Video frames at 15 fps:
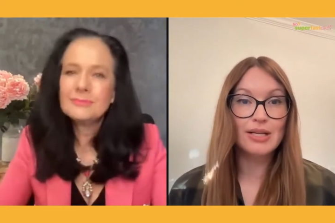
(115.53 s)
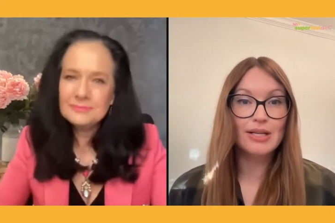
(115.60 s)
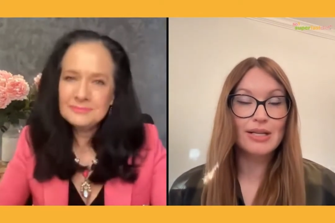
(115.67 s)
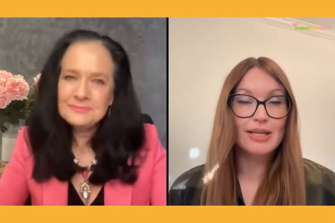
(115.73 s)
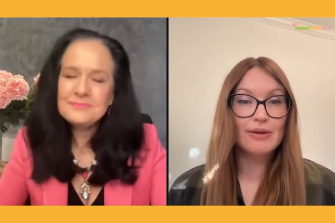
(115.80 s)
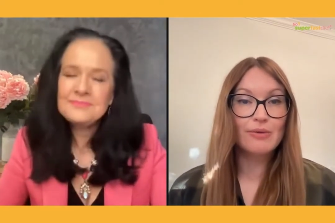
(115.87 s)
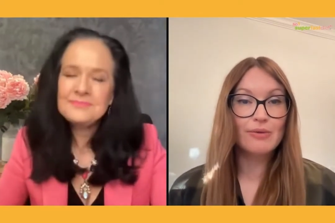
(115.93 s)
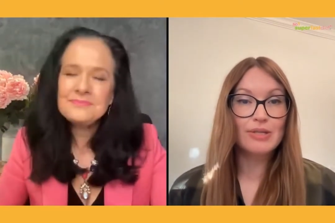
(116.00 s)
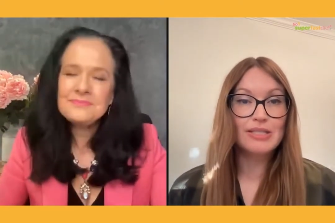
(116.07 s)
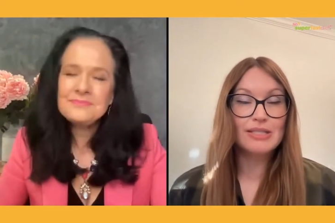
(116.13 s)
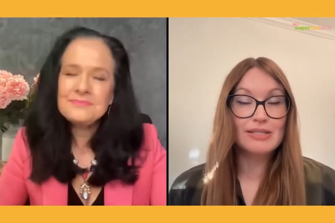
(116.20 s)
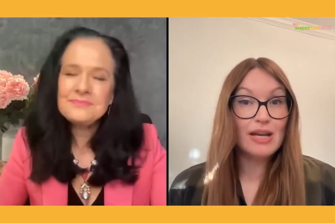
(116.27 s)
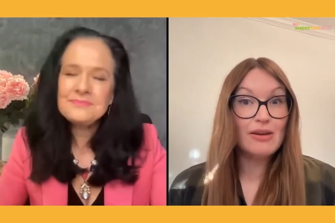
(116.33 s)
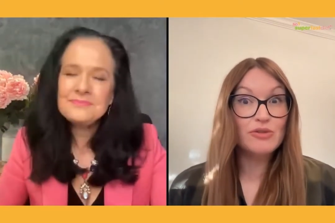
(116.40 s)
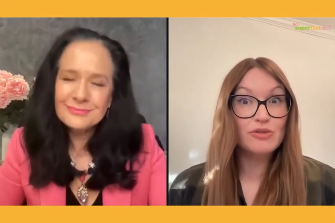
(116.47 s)
Speaker 1: it was
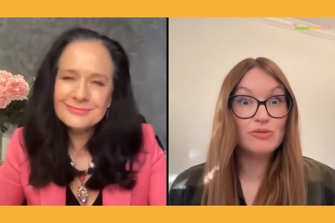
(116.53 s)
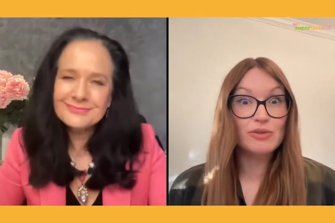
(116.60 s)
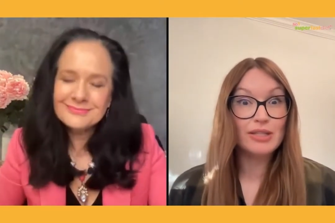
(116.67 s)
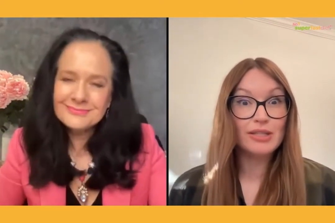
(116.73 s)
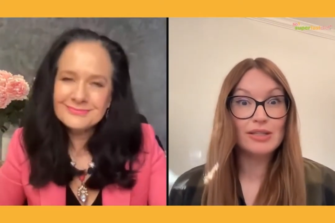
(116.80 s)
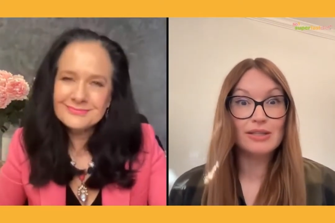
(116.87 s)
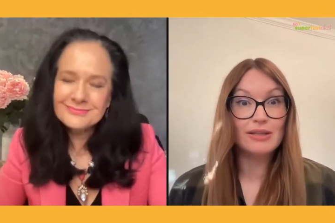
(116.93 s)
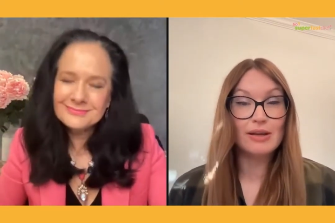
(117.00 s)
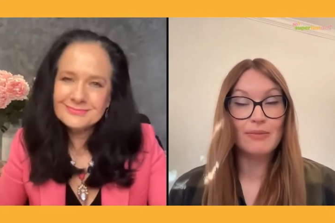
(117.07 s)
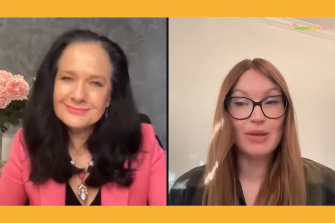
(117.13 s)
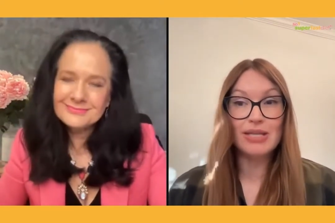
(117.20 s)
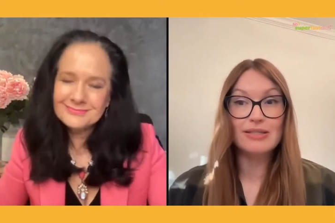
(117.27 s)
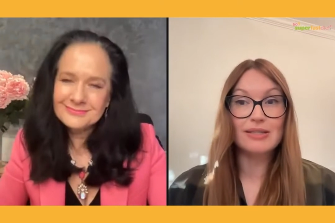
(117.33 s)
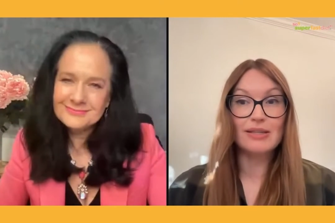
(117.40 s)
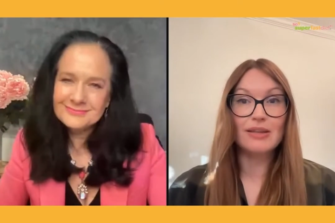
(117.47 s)
really
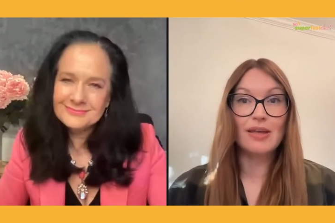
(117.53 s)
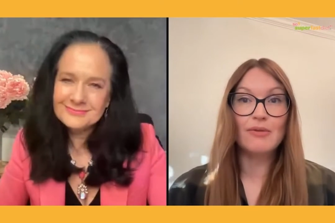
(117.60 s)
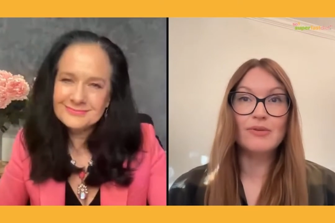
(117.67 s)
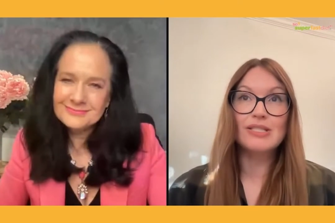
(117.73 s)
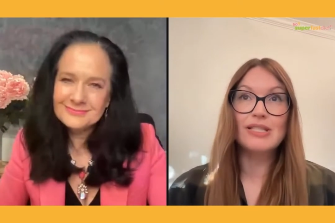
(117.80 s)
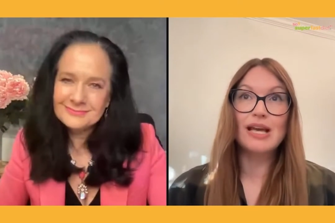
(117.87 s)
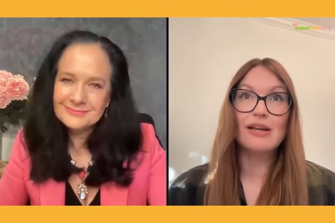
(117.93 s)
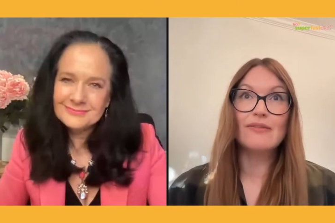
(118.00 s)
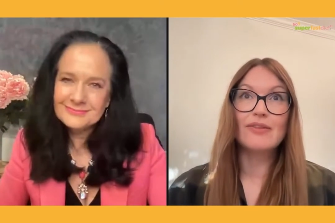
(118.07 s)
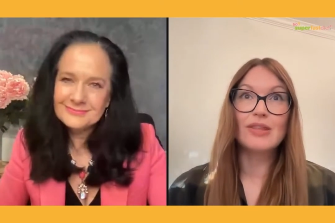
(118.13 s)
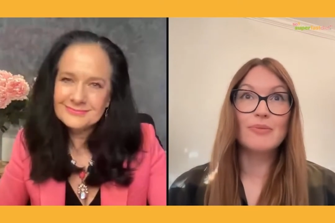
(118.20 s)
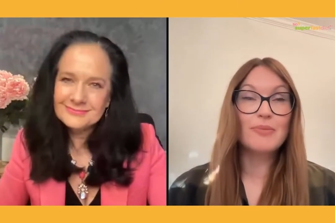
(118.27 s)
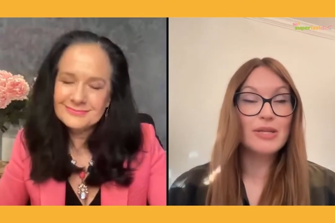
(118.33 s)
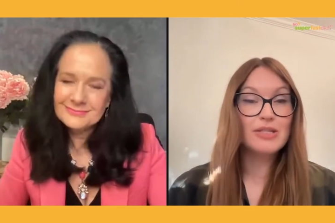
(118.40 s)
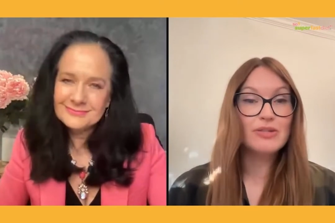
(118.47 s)
amazing. And that was kind of in the
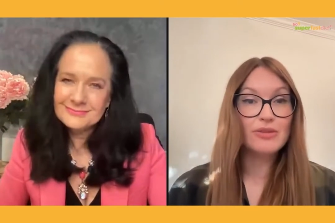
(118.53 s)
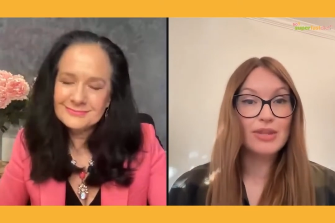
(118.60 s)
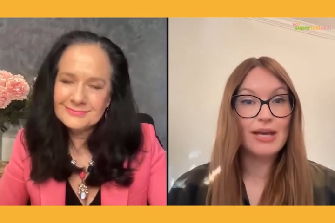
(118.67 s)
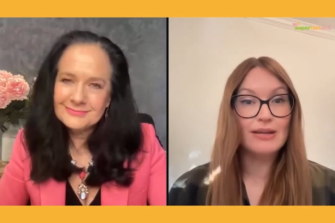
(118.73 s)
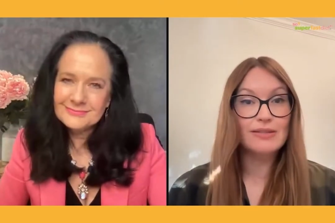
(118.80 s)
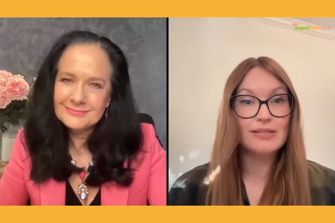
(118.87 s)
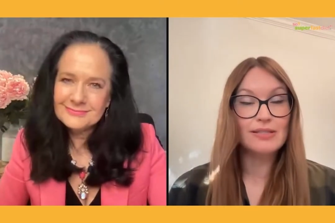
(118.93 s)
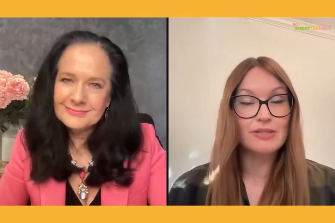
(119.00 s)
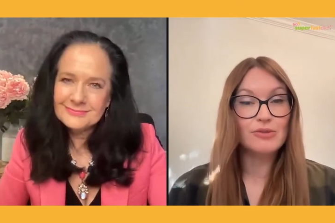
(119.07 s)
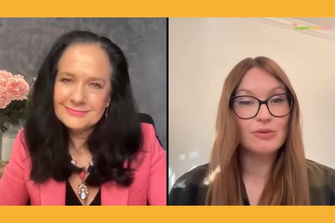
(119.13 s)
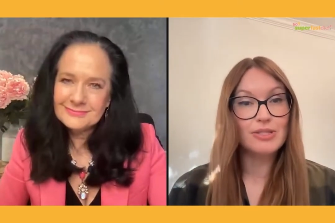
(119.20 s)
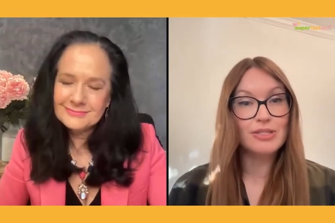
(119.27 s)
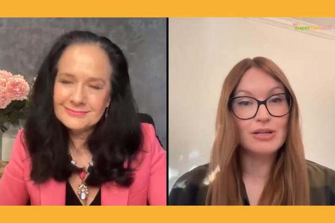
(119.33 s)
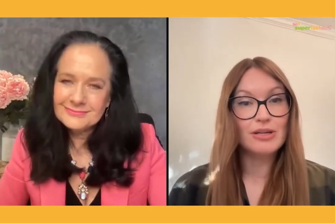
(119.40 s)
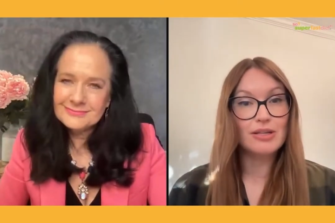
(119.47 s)
mid-2000s when we
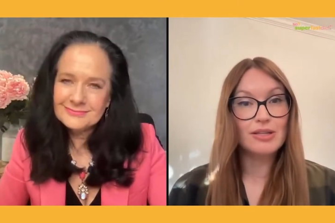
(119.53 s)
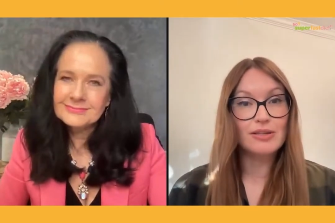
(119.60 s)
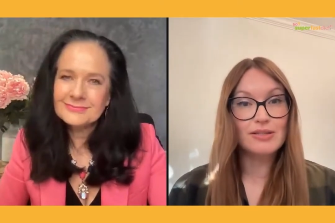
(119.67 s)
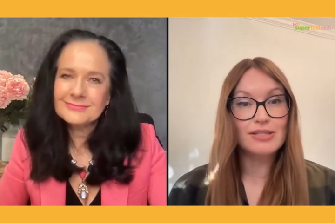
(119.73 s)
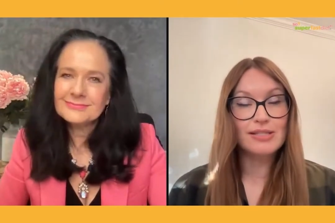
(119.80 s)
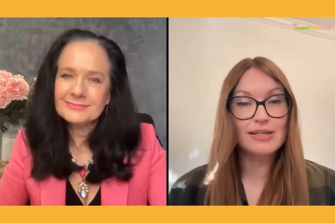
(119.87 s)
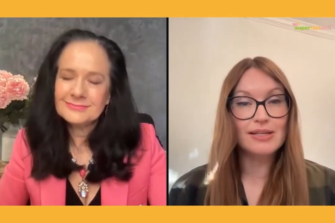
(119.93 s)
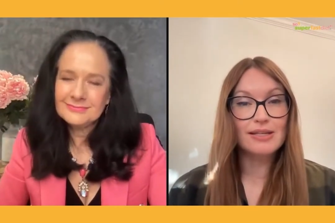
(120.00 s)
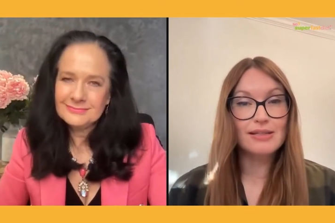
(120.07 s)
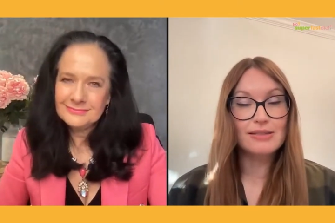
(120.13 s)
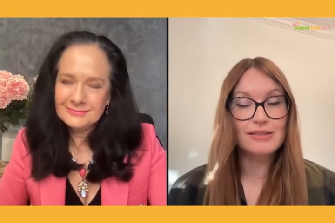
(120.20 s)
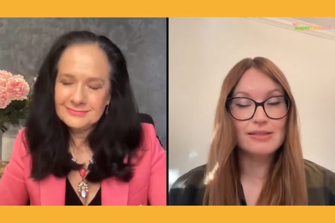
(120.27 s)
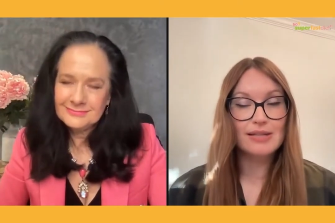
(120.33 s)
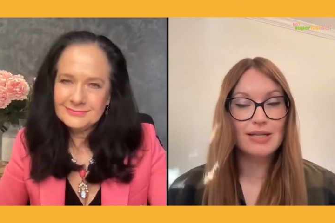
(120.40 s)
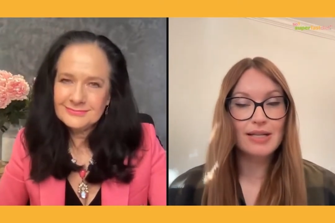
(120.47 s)
started those
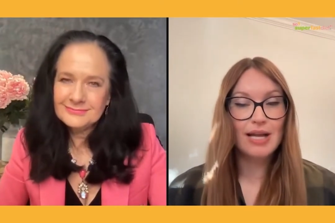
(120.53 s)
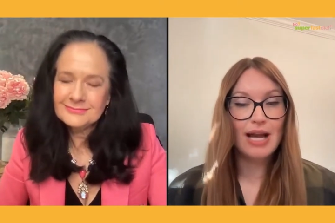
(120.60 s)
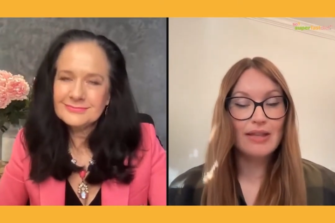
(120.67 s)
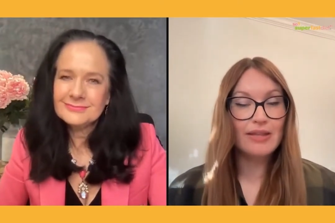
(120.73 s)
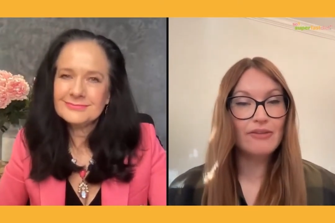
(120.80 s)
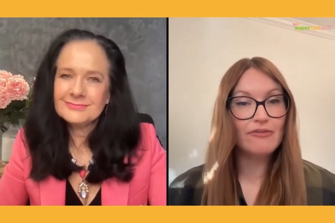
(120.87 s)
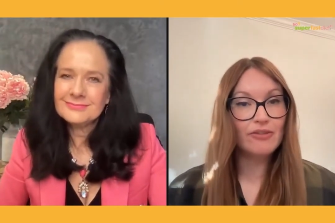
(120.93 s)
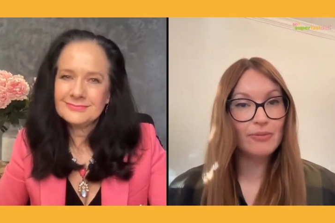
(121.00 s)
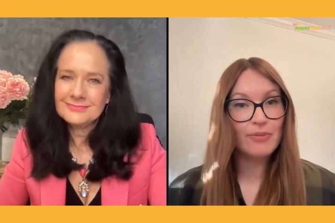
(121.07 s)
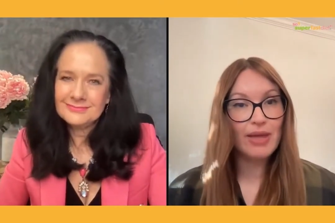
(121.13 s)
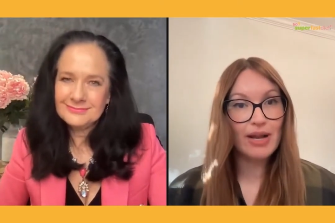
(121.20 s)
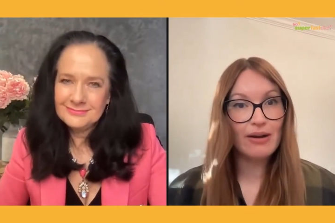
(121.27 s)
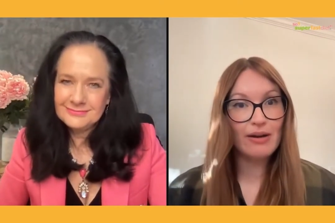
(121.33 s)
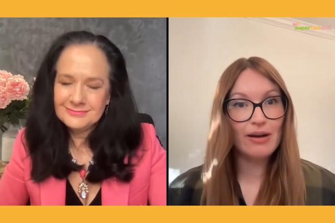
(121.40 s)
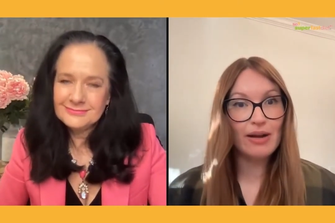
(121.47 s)
studies. And then from
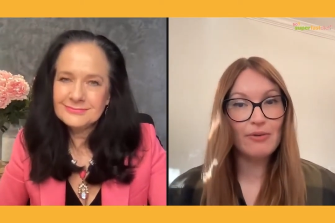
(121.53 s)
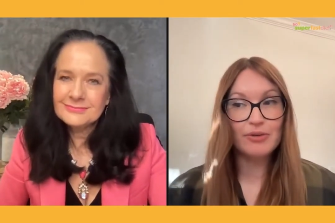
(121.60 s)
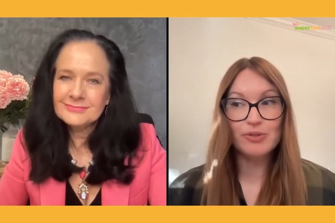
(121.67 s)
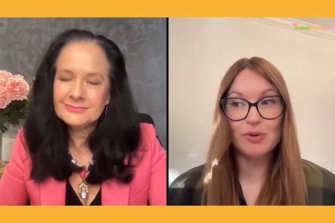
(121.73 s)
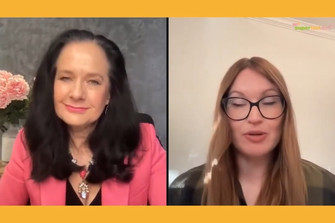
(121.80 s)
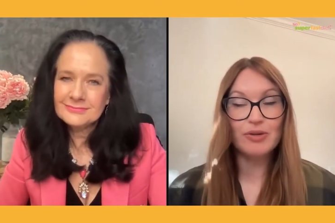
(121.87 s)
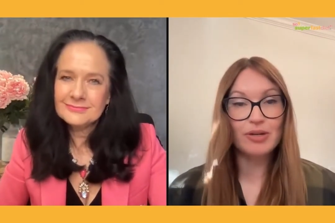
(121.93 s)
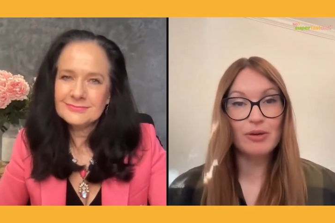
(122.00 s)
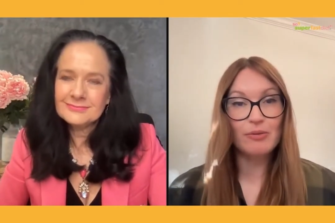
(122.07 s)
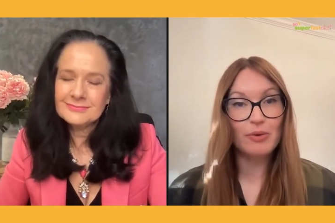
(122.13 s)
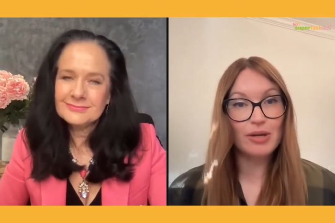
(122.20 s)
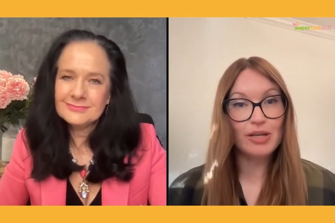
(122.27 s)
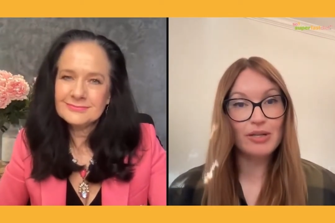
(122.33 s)
there, I was wondering, well, can